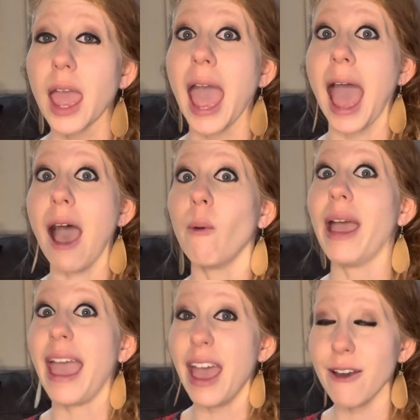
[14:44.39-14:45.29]

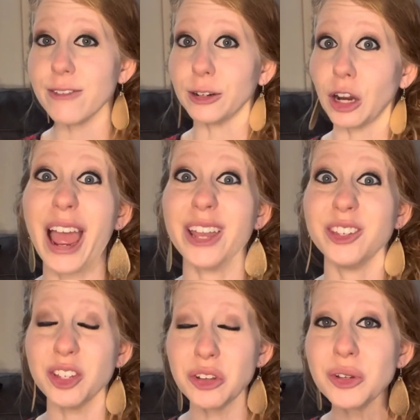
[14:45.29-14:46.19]
However, I
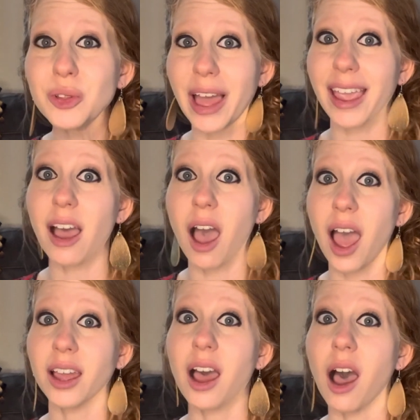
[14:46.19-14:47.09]
do like
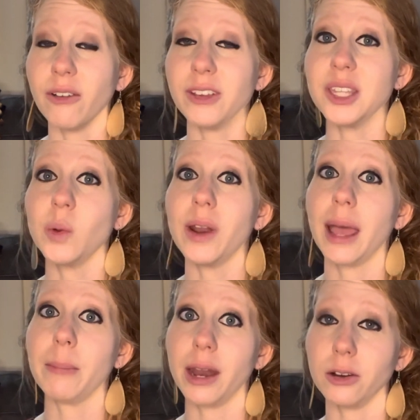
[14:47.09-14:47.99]
hot coffees when
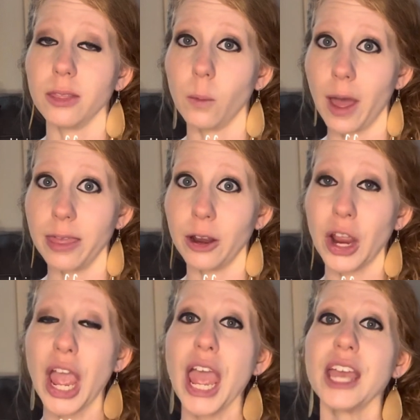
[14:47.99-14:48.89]
I'm under the weather.
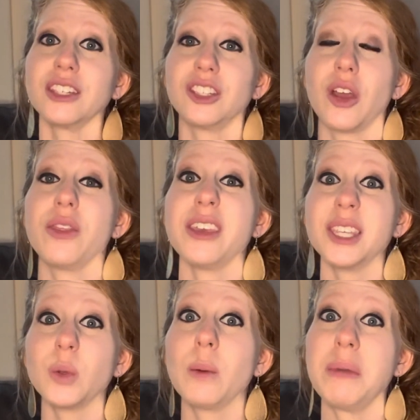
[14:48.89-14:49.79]
So
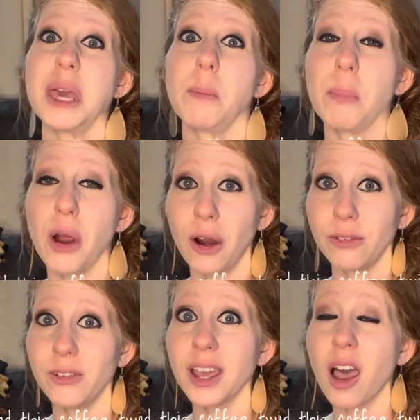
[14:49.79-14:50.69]
this would be a
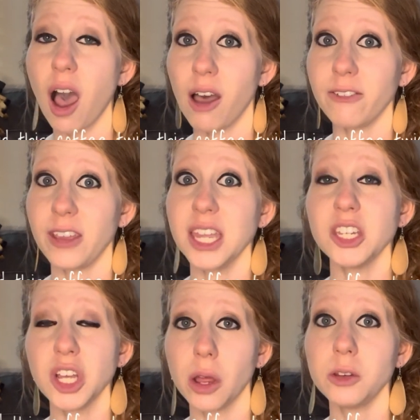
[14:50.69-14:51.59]
perfect coffee
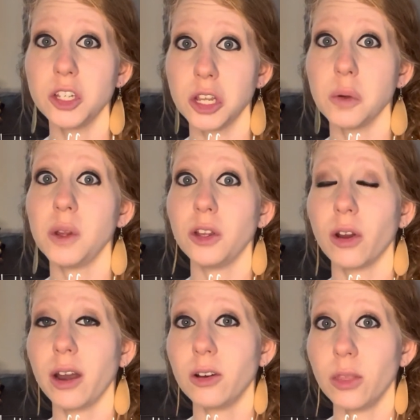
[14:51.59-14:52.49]
to go to when
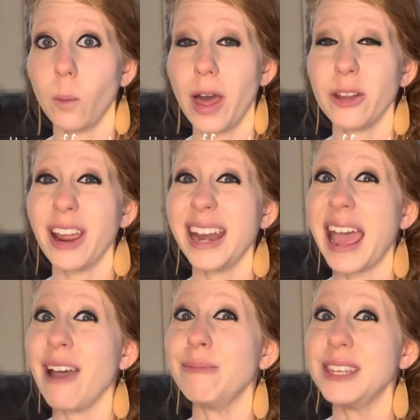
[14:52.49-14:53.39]
you're under the weather. And
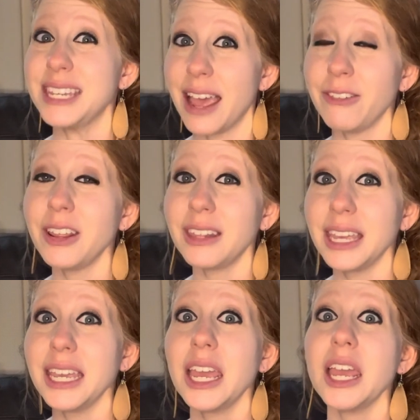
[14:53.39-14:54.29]
I'm
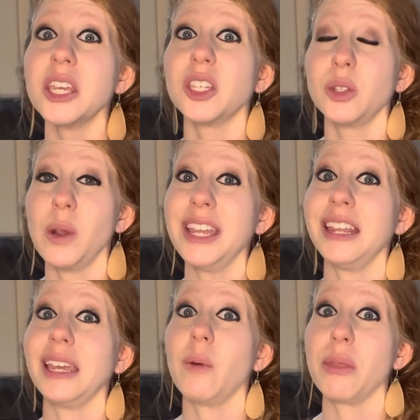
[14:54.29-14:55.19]
definitely
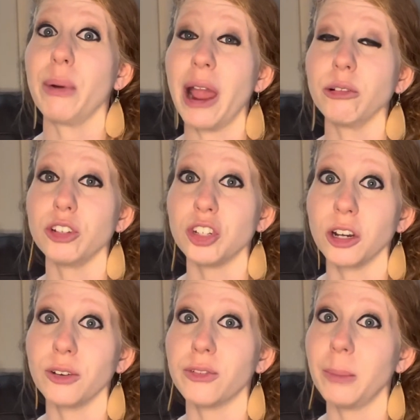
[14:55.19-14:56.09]
sweetening with brown
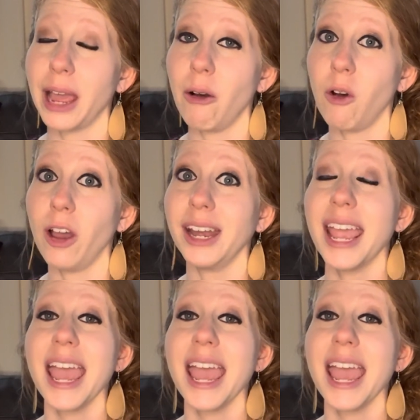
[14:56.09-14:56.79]
sugar from now on.